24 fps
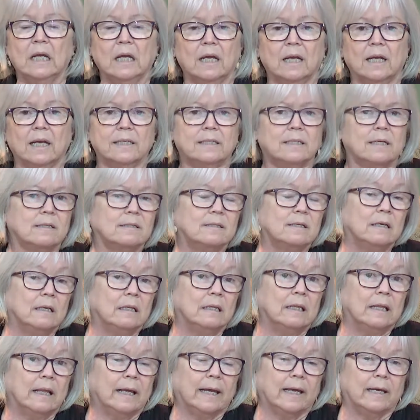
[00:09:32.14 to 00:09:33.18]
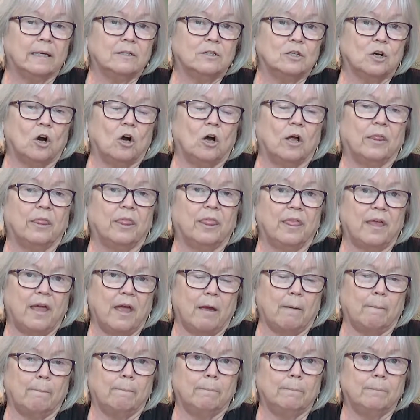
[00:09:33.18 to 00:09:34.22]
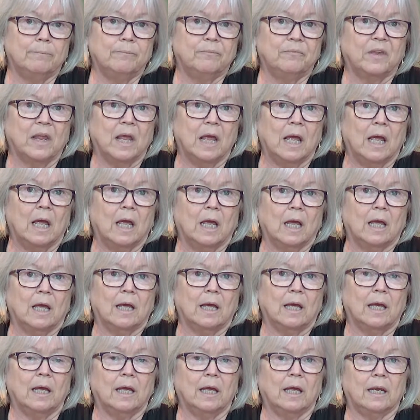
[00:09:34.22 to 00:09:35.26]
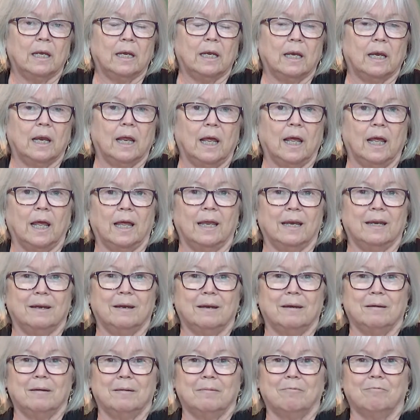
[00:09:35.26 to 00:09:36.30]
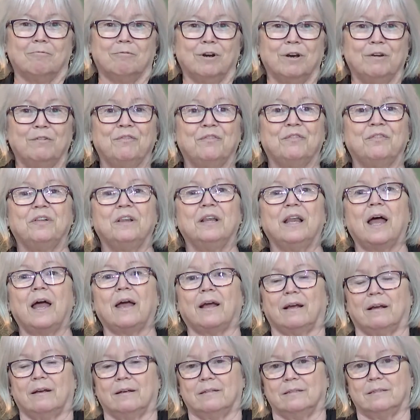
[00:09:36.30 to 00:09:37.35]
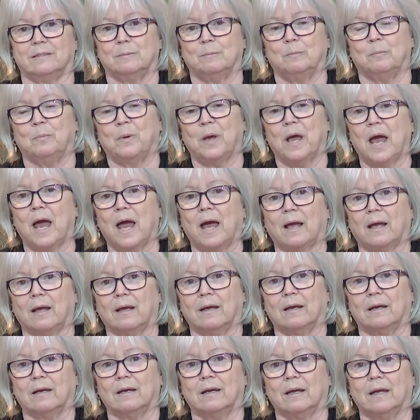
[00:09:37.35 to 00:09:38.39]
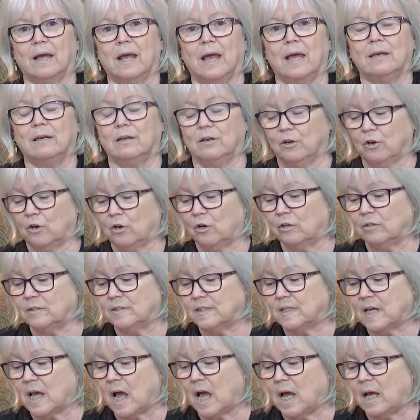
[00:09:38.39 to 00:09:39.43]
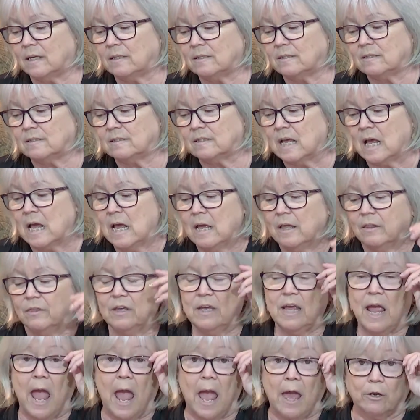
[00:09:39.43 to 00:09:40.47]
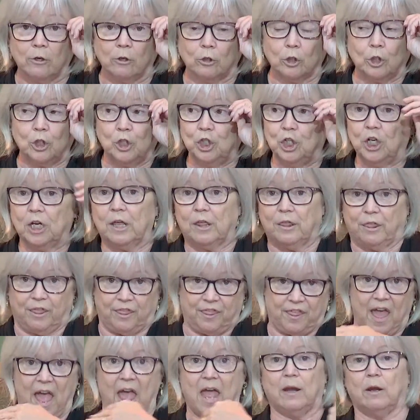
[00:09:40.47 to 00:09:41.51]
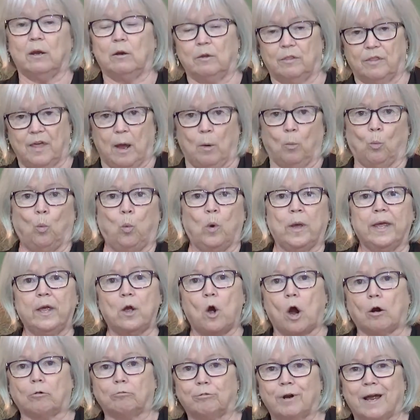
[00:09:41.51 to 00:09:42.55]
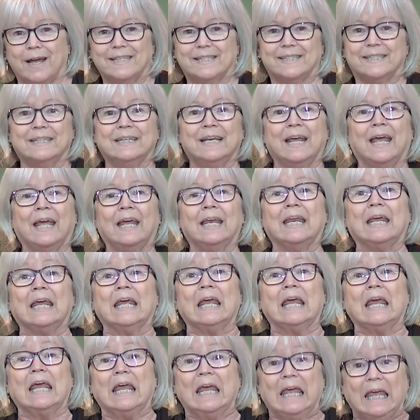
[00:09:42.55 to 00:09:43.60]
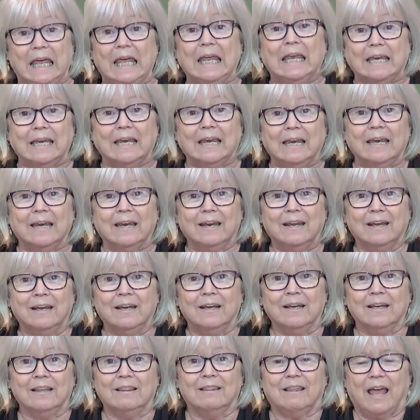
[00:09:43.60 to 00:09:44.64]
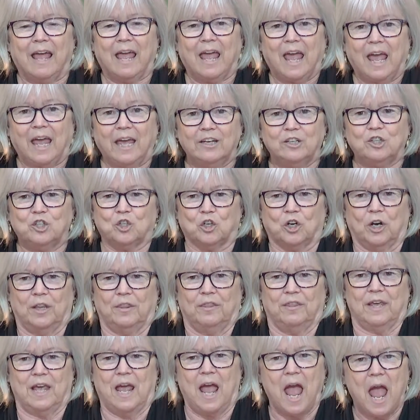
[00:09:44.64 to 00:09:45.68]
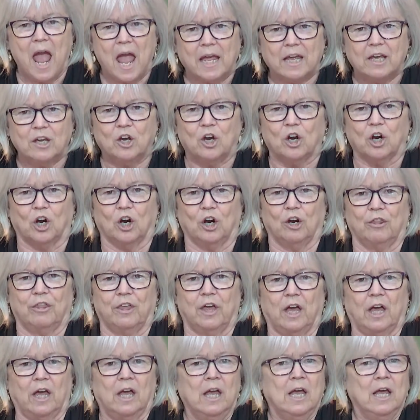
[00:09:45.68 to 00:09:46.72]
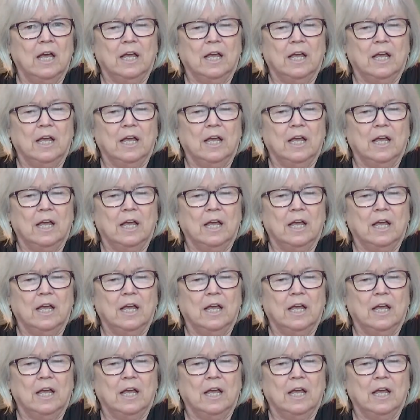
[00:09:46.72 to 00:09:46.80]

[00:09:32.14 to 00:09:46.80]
it doesn't land on them. It reflects back and it hurts us. The energy then that we are resonating in, the hatred, the anger, the